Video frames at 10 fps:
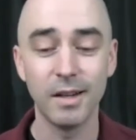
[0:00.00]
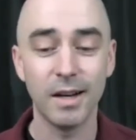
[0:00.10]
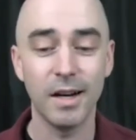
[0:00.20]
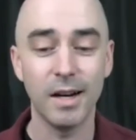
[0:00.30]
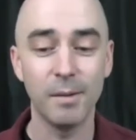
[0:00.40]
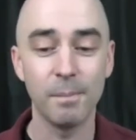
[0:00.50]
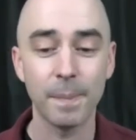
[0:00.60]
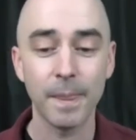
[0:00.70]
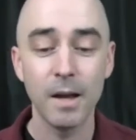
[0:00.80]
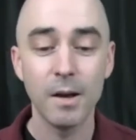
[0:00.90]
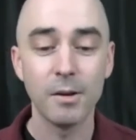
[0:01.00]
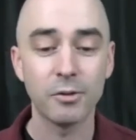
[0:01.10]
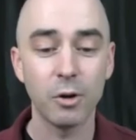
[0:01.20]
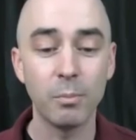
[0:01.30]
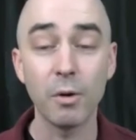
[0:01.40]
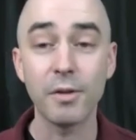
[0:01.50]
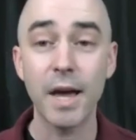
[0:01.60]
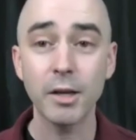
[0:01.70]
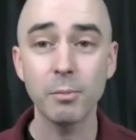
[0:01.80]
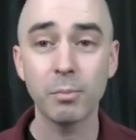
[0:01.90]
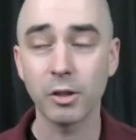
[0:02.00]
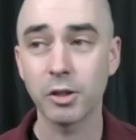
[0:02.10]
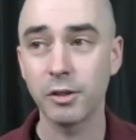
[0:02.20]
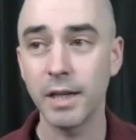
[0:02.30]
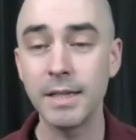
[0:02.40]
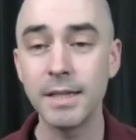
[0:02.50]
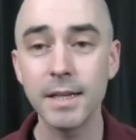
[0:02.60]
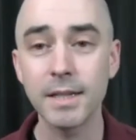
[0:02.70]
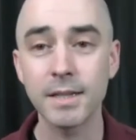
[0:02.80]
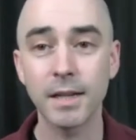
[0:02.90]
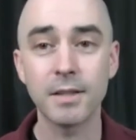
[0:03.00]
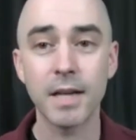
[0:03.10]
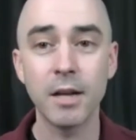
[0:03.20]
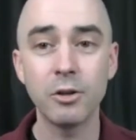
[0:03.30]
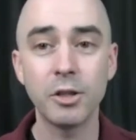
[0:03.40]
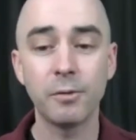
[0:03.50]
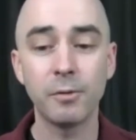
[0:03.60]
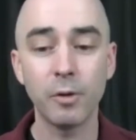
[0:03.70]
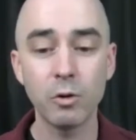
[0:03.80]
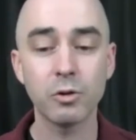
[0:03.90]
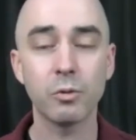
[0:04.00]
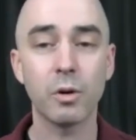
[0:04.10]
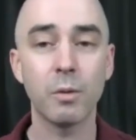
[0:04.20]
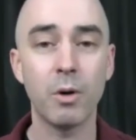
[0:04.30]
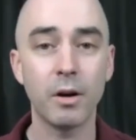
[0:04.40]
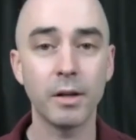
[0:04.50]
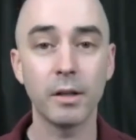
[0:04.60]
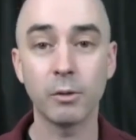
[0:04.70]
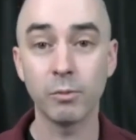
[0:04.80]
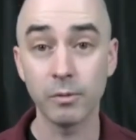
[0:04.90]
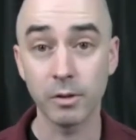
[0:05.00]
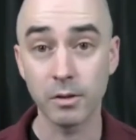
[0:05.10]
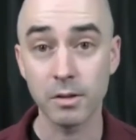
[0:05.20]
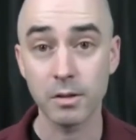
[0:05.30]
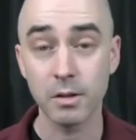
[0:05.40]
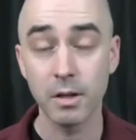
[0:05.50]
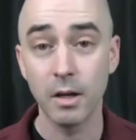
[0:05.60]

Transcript: But with acupuncture, the idea is that this energy flows through our body like rivers.